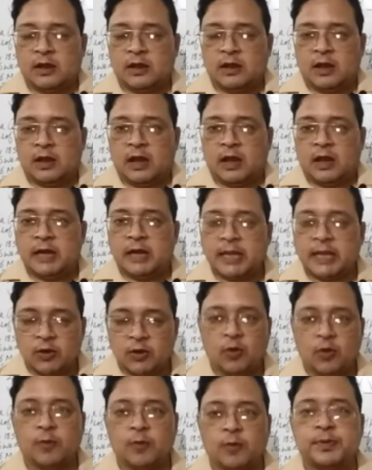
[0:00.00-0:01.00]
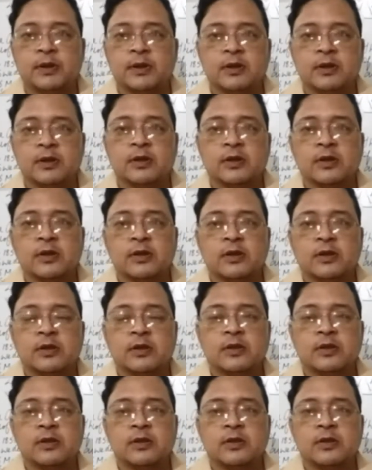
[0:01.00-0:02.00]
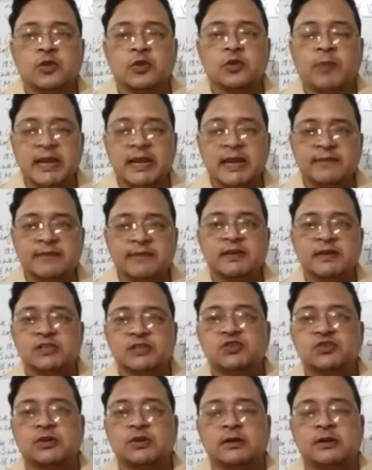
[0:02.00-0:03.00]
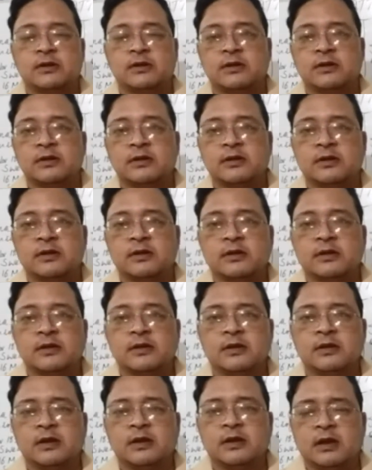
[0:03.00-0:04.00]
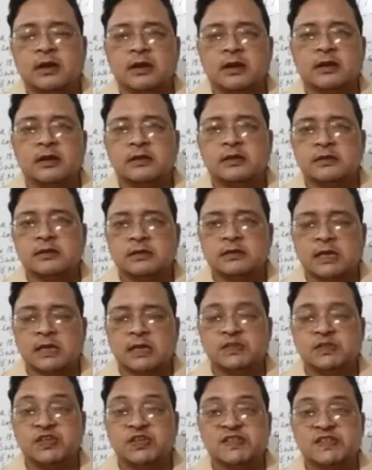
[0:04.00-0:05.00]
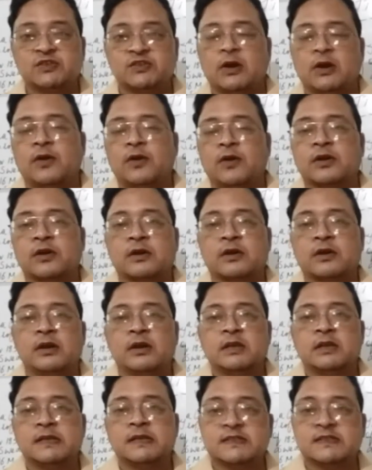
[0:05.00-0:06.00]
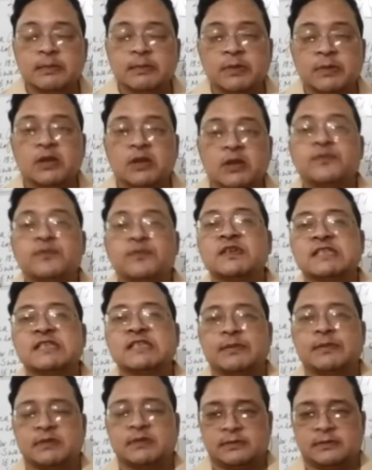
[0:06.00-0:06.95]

and I hope you might have understood the gist or the summary of this chapter.